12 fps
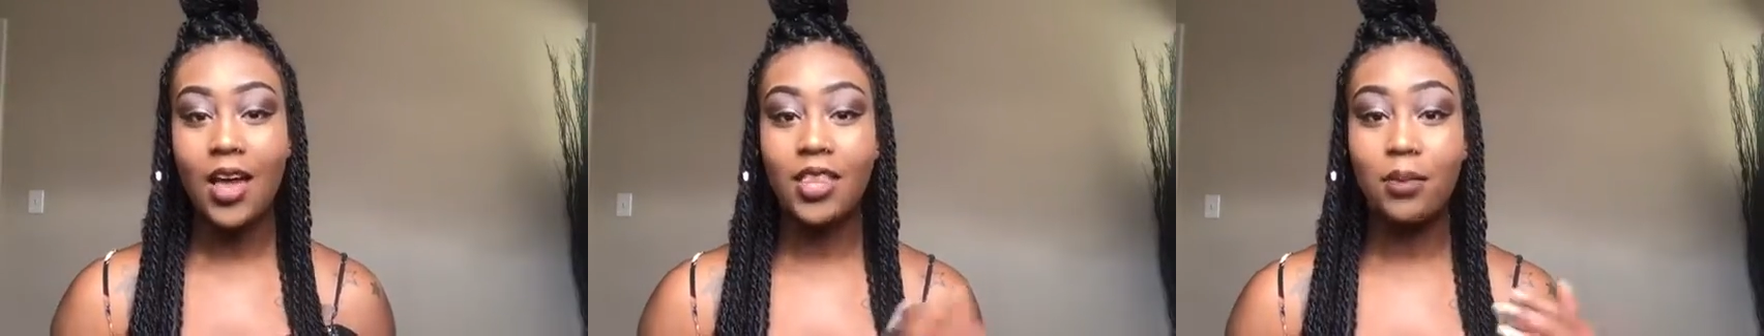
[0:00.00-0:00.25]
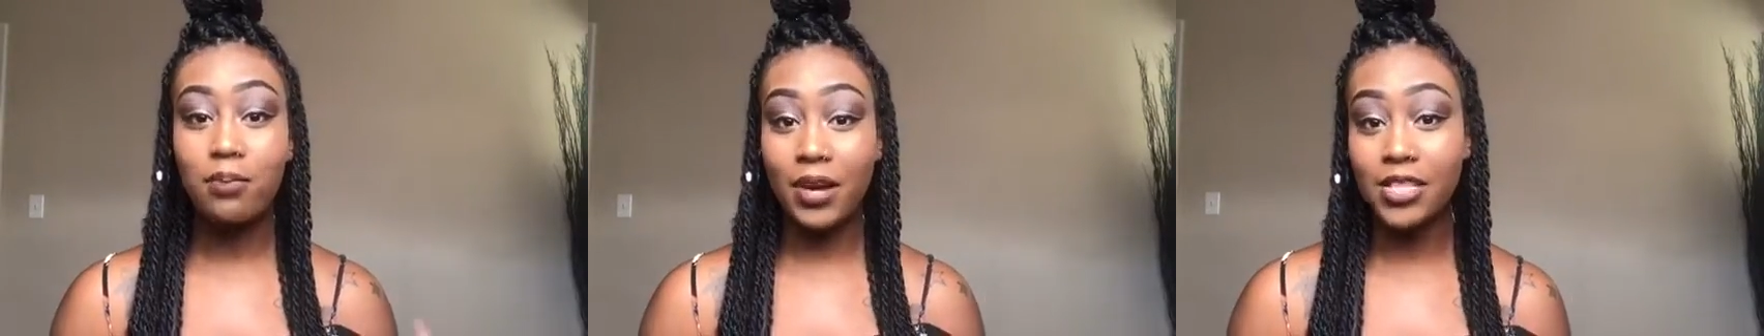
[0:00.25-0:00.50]
And
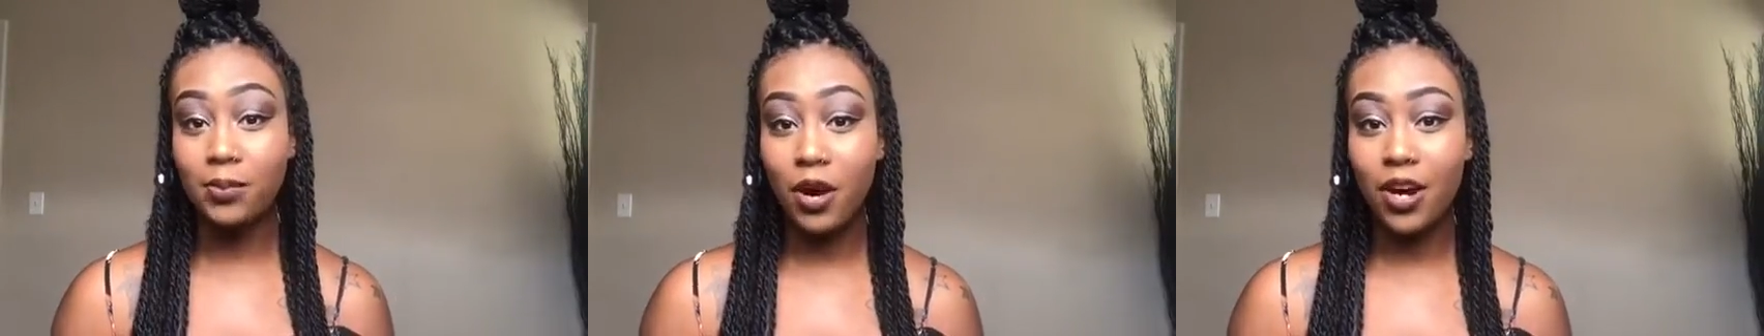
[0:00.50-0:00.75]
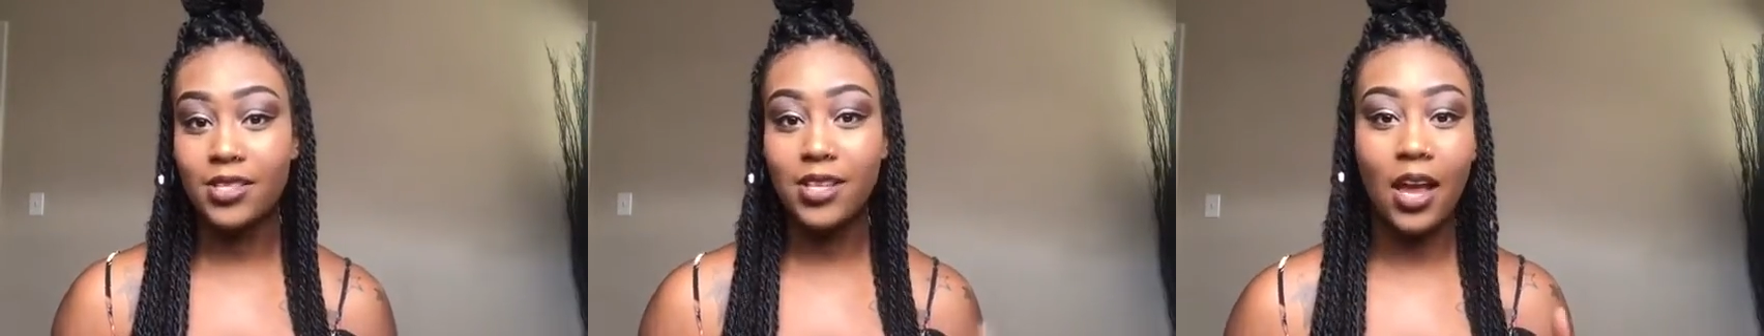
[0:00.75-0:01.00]
the best
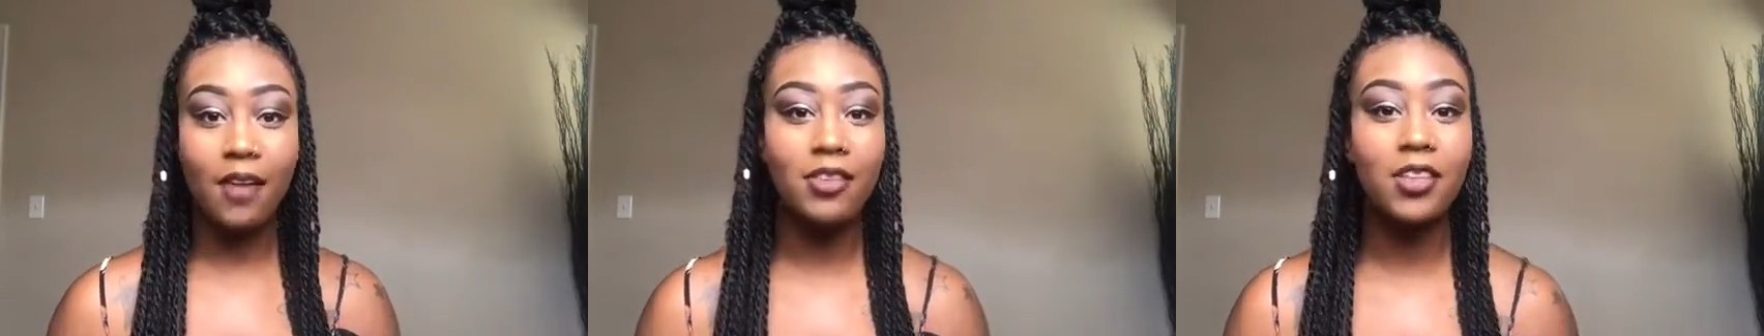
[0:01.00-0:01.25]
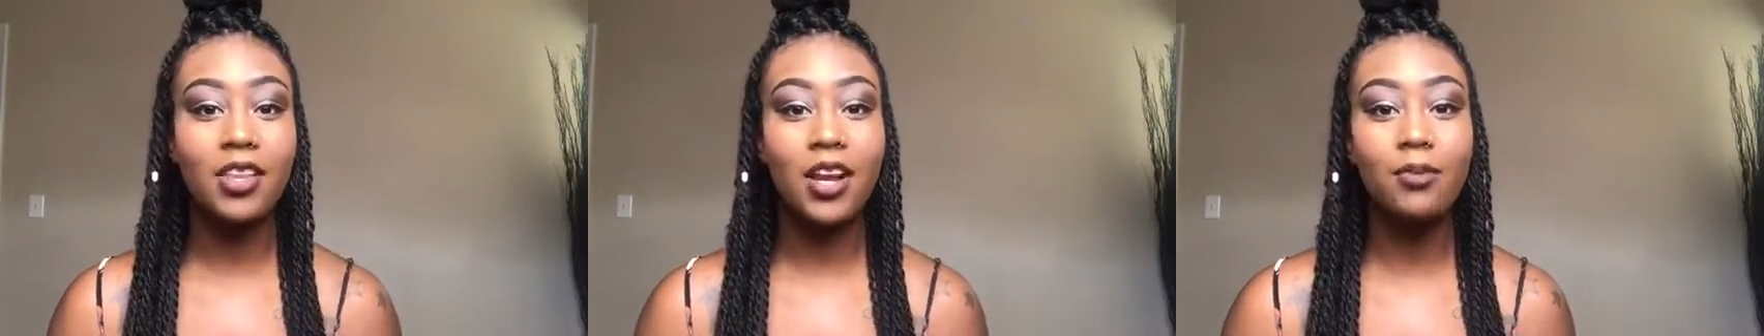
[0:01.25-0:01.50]
part is that
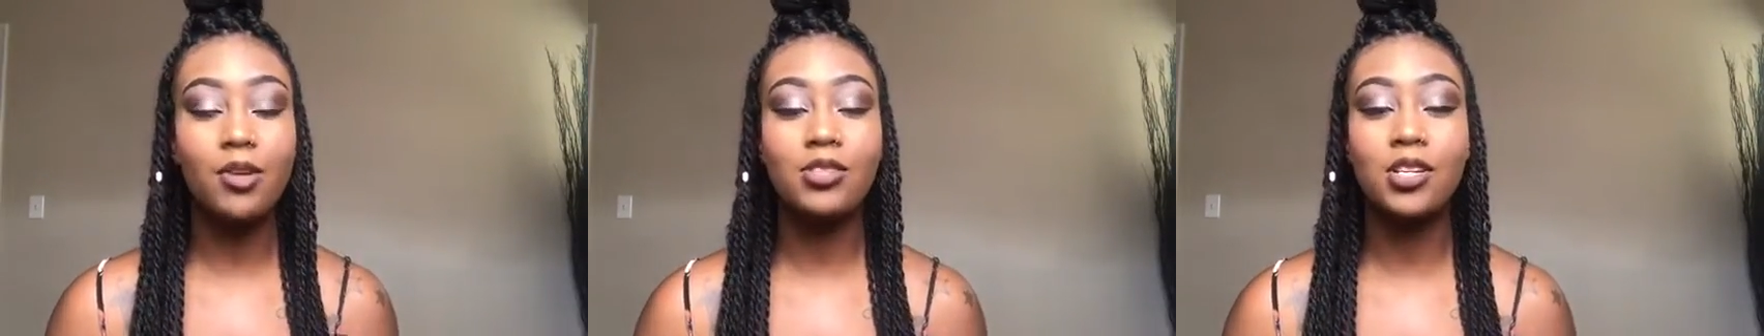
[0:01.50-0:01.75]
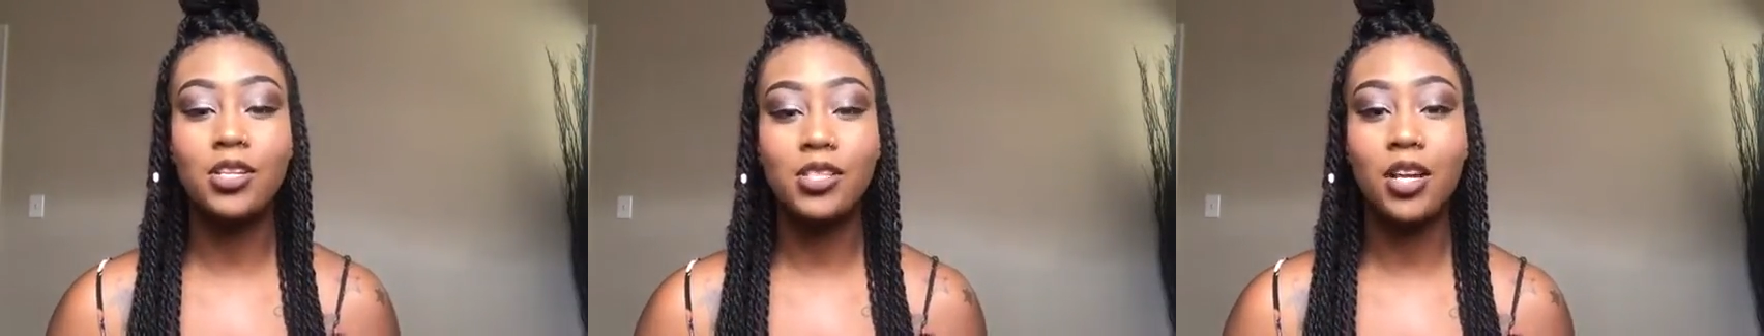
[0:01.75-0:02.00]
everything that I'm
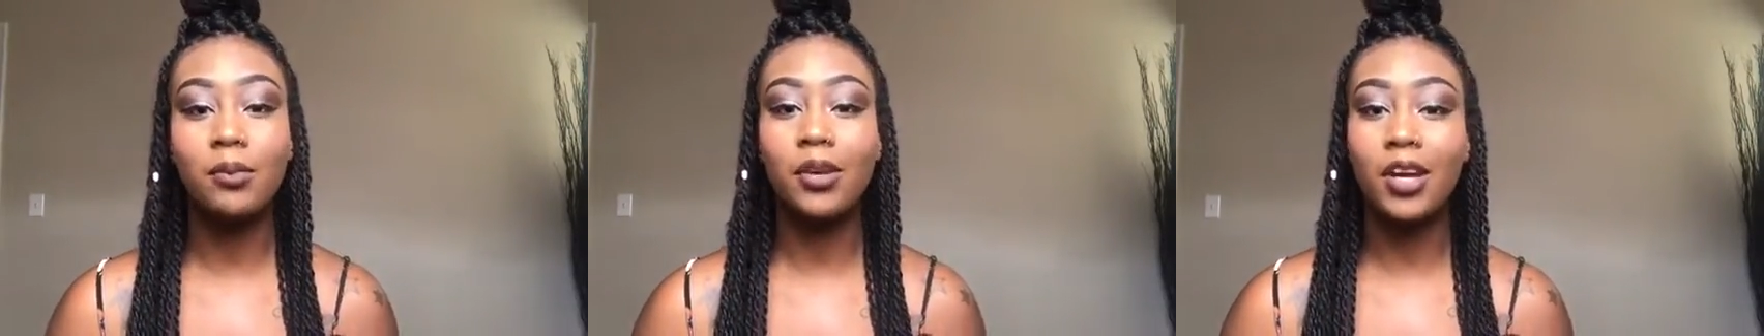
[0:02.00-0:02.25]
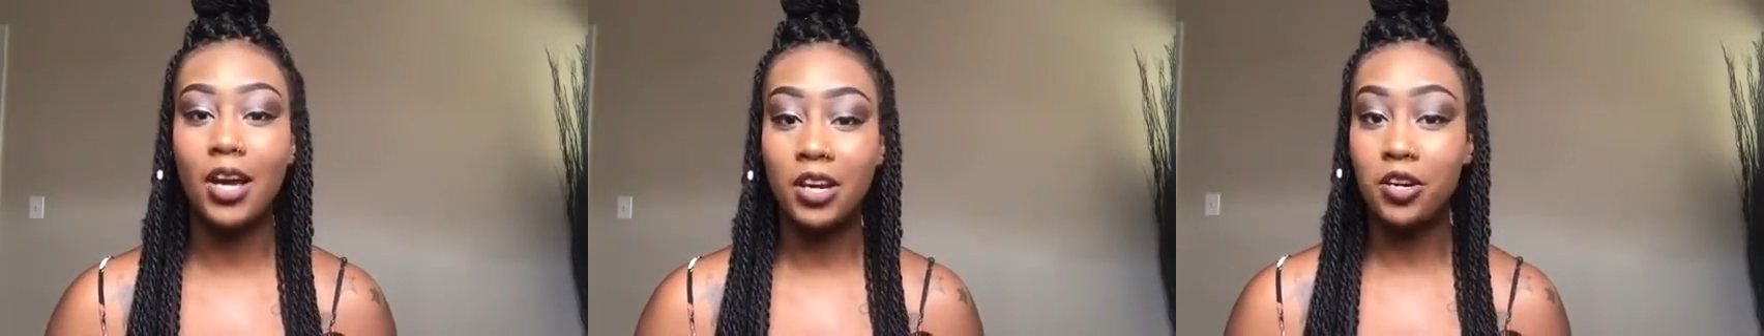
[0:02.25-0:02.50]
using is going to be
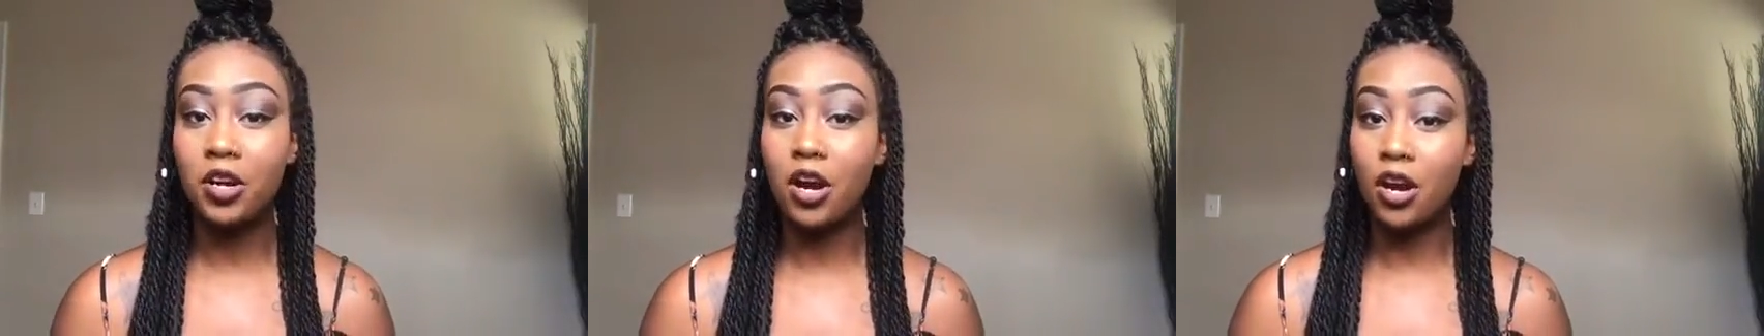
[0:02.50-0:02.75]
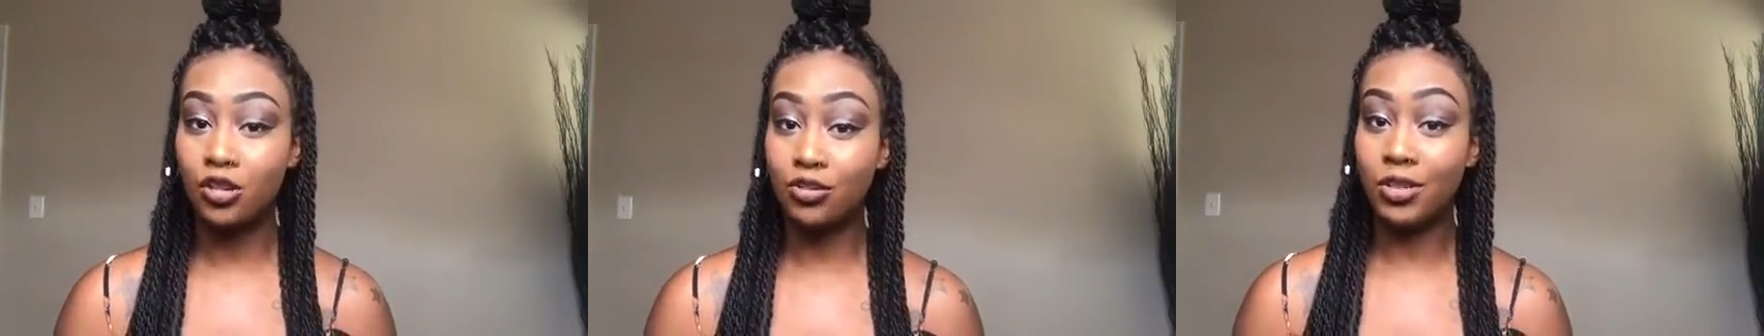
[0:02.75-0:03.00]
under
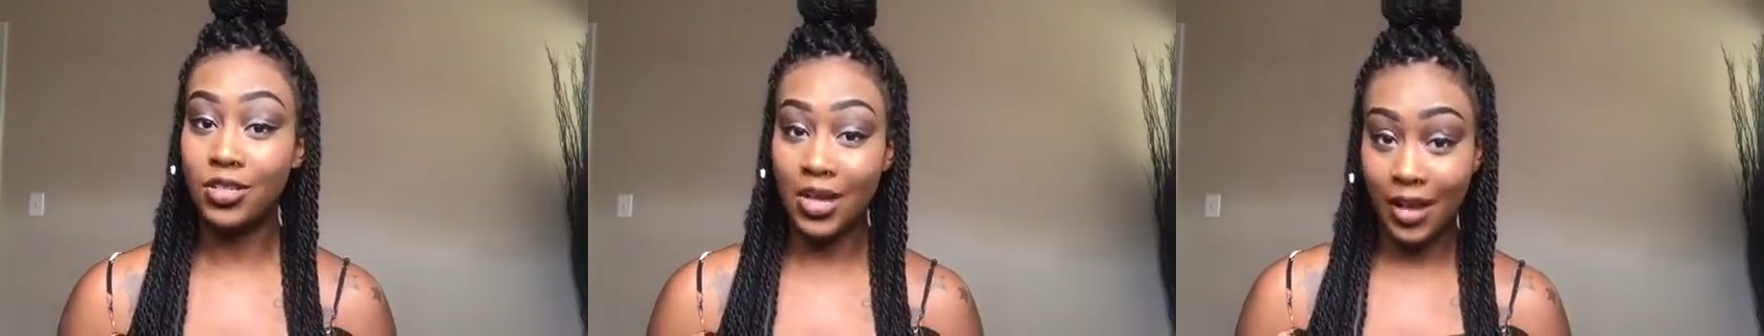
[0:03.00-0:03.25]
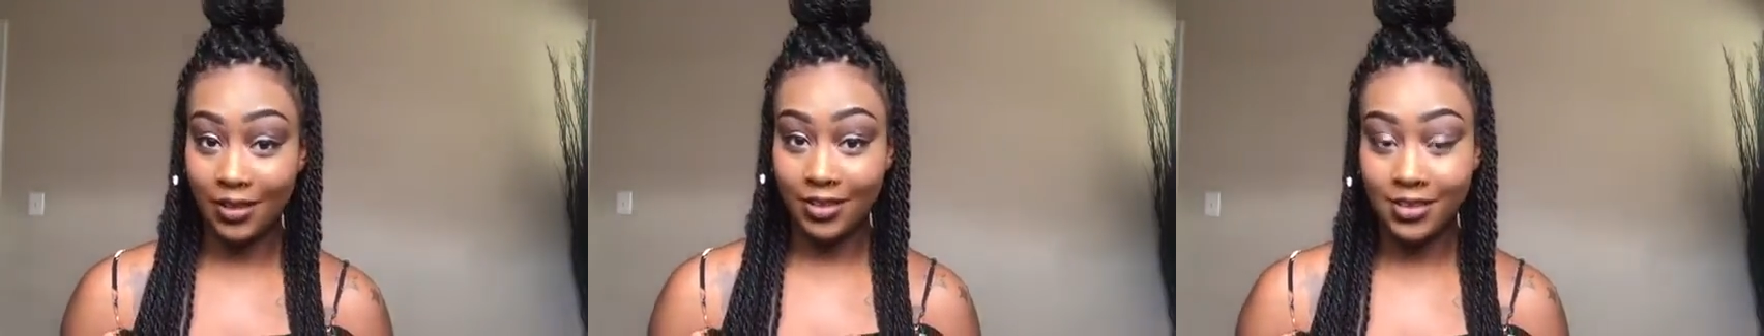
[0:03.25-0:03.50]

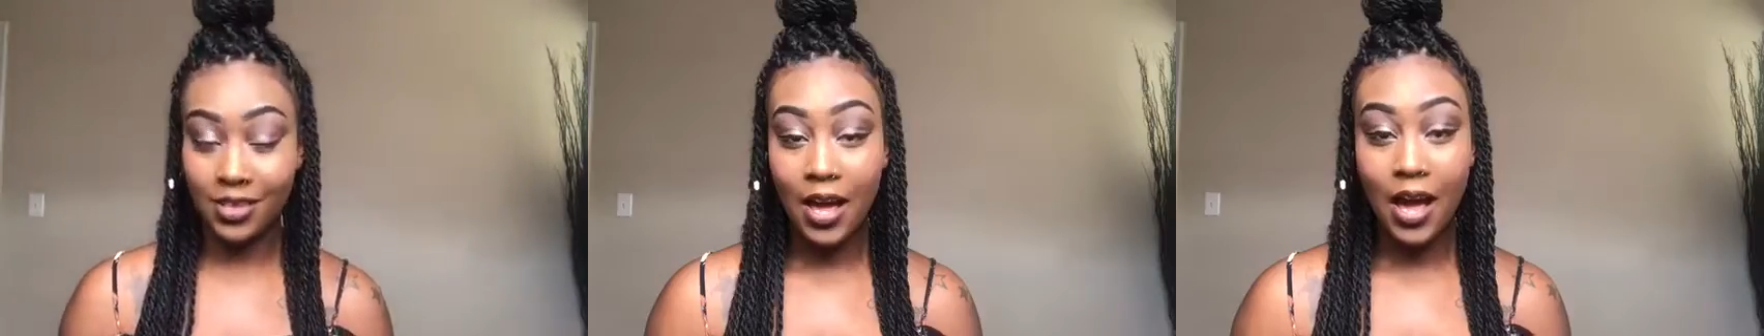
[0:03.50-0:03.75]
$100.